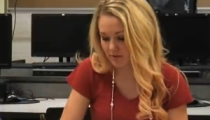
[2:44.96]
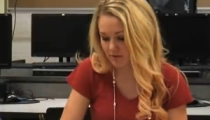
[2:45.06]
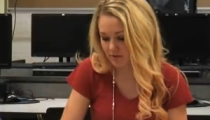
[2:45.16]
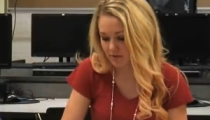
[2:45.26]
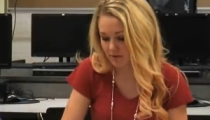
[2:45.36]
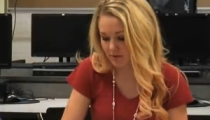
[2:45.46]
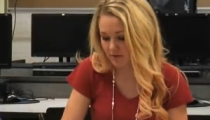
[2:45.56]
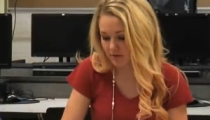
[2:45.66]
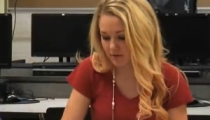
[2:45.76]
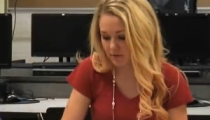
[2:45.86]
received
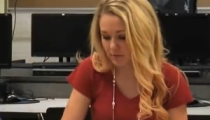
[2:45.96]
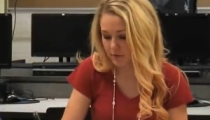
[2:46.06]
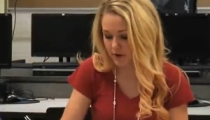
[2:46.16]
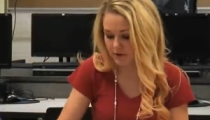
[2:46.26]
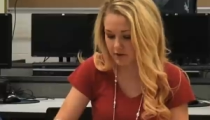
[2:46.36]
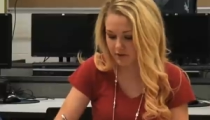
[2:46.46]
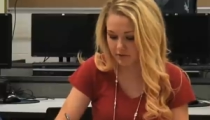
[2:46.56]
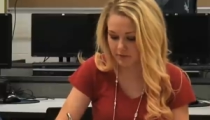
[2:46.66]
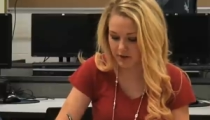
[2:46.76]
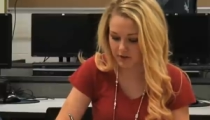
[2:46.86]
the help she needed,
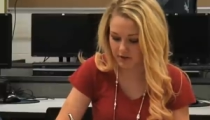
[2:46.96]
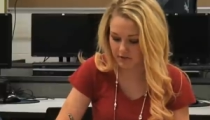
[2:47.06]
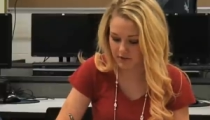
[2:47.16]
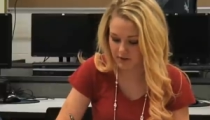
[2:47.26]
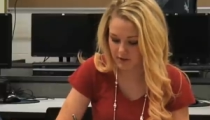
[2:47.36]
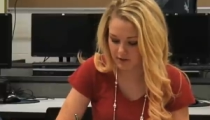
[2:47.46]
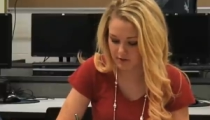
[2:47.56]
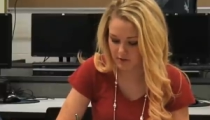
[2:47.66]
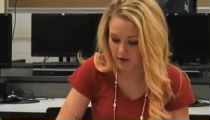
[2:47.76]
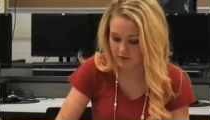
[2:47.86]
and now,
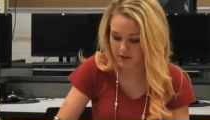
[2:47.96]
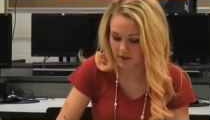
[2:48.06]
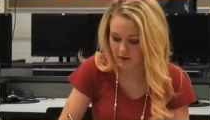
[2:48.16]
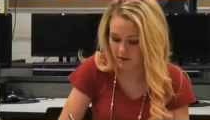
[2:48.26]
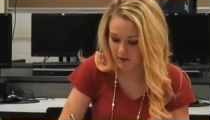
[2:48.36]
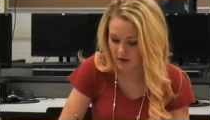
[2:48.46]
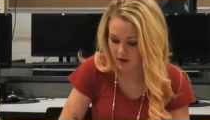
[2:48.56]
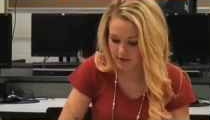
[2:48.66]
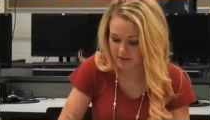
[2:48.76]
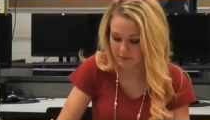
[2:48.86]
three years later,
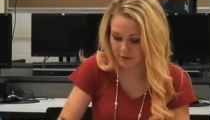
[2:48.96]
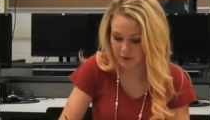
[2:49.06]
all